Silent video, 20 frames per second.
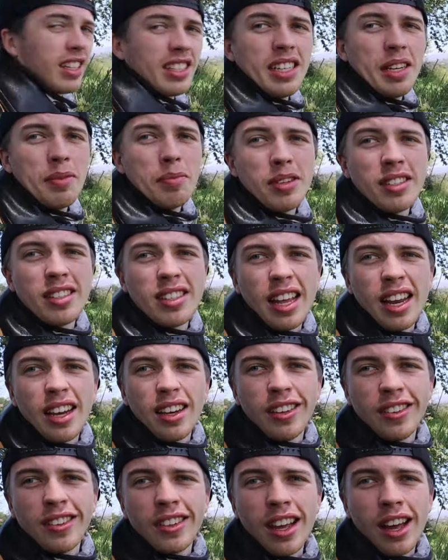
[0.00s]
I actually missed that
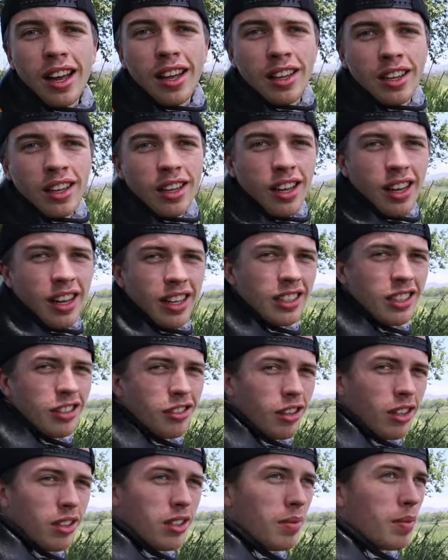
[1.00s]
little guy. I
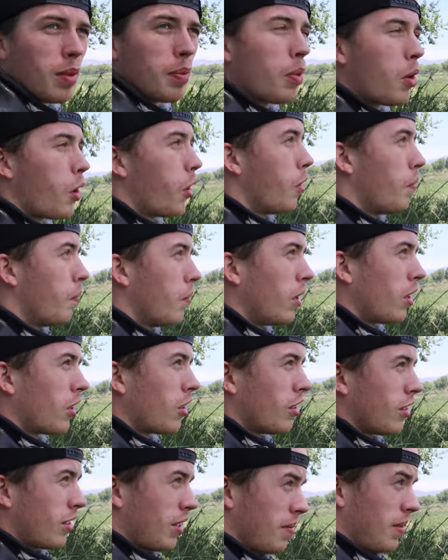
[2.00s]
actually wrote him a poem. It
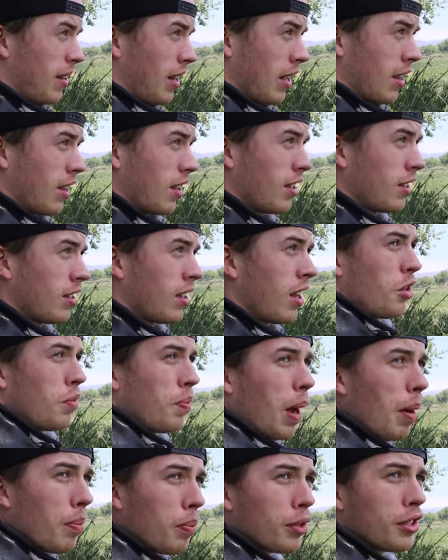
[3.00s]
goes something like this.
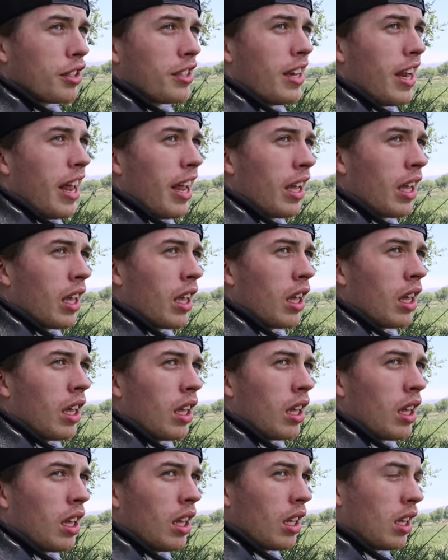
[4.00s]
Goodbye, bush snake.
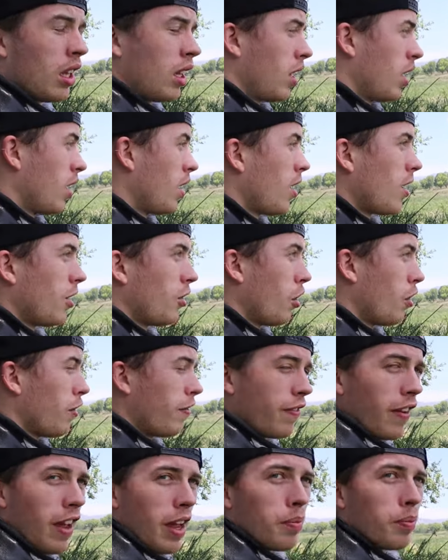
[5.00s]
Don't
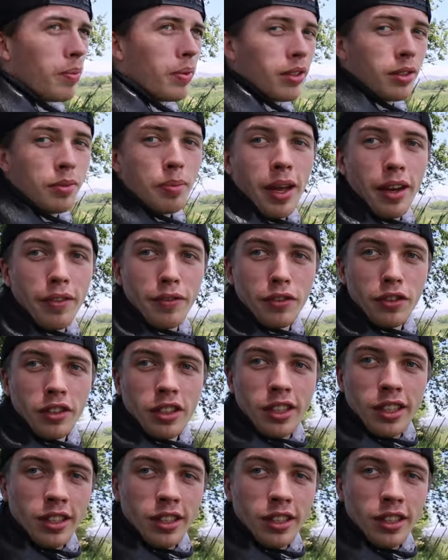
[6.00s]
vape. It's bad for you